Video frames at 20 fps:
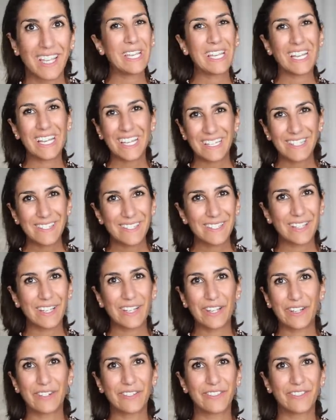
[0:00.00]
Because
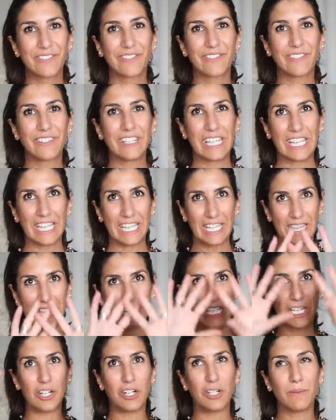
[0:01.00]
of like
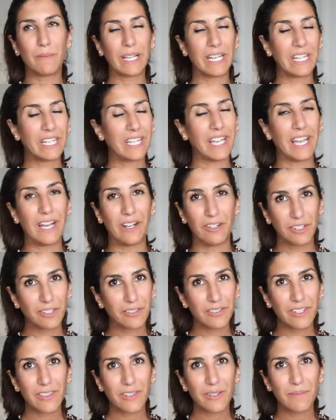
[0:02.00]
the almighty
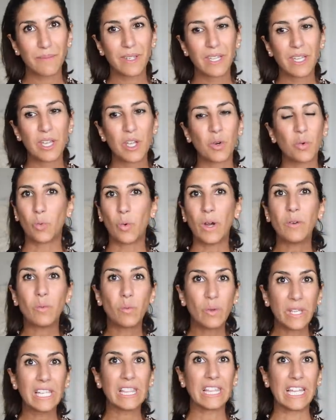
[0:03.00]
algorithm,
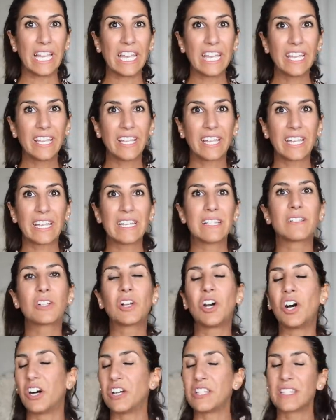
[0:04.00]
what we like is
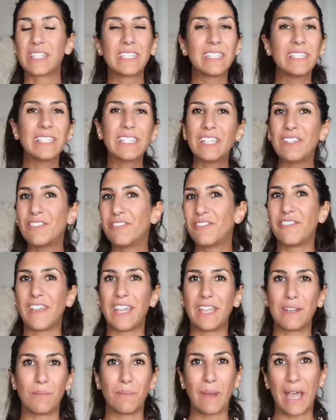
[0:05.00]
constantly
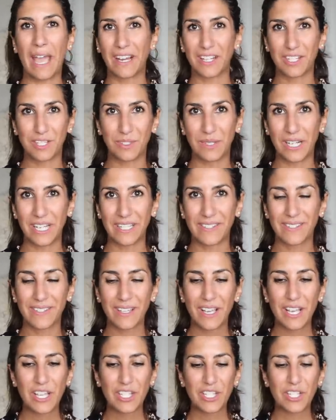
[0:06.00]
fed back to us.